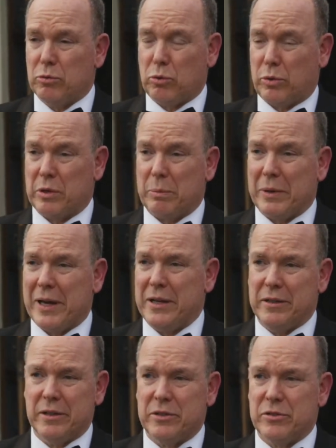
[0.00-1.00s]
toward the
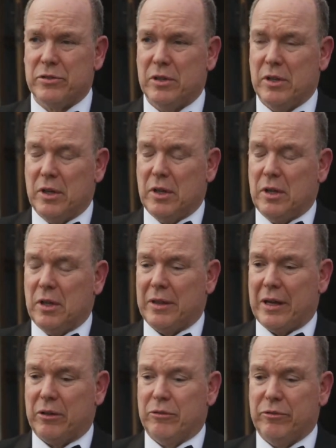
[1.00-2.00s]
planet. It's
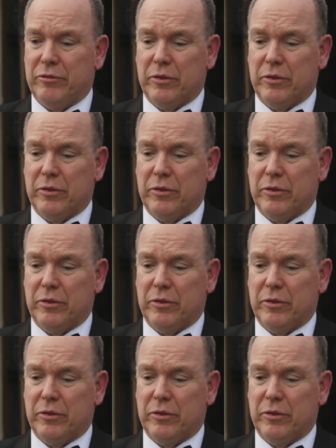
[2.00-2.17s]
that of